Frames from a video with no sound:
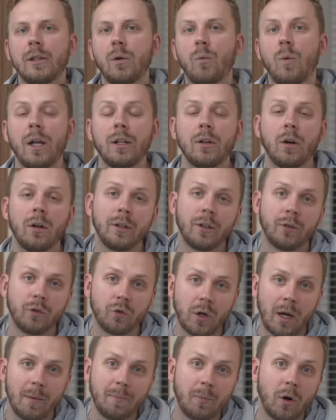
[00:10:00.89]
The one on the
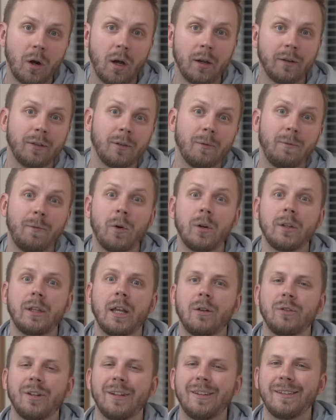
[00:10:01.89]
strap costs
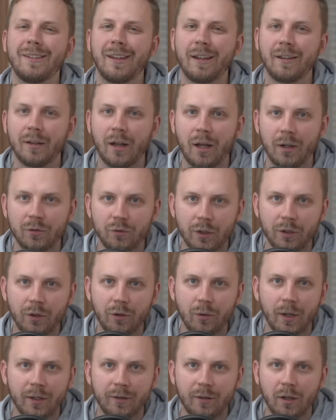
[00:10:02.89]
$4,600
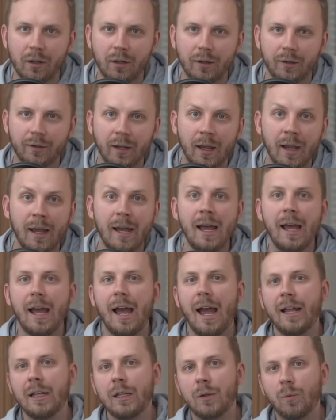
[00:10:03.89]
US,
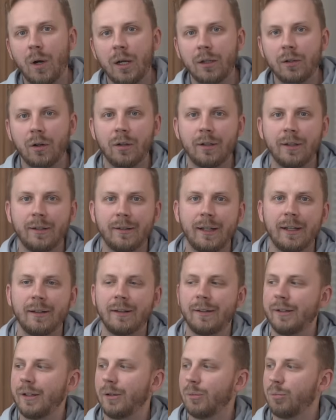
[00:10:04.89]
and the one on a
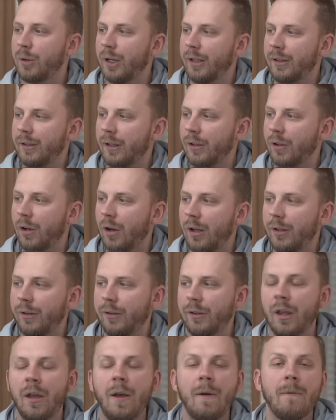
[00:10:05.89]
stainless steel bracelet
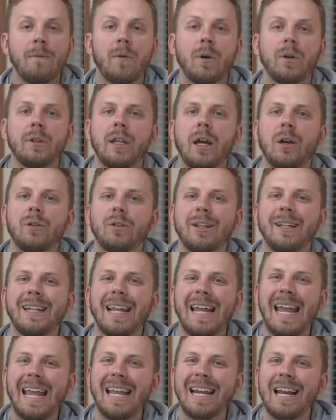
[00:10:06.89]
costs
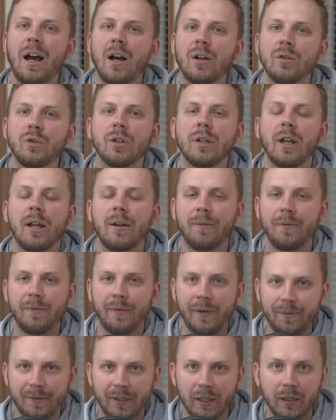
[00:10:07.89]

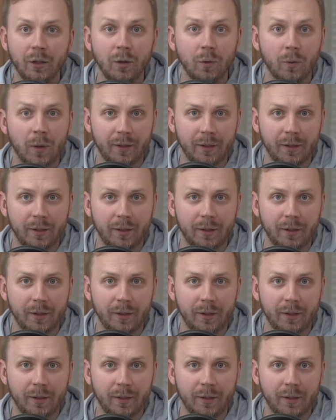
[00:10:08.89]
$4,850